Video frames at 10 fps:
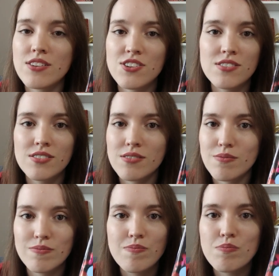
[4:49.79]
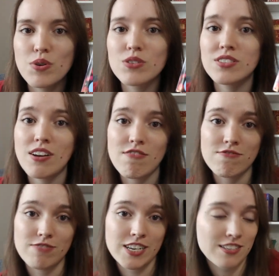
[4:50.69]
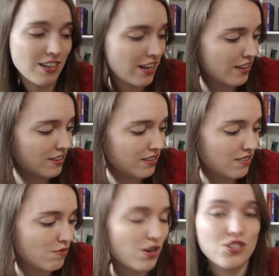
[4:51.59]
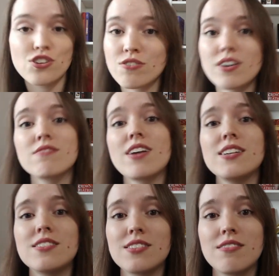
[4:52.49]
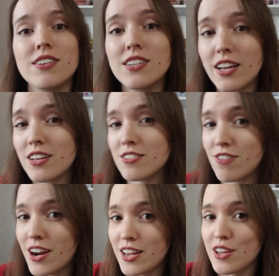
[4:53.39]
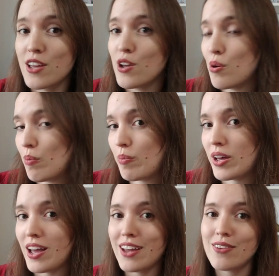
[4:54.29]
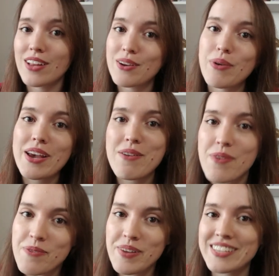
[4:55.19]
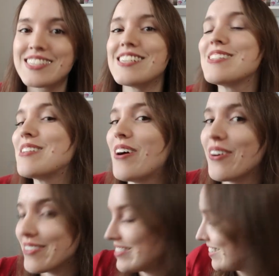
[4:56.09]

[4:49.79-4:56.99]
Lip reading: just books that are written like what John Green writes, because I really like his writing, but I don't like YA romances, so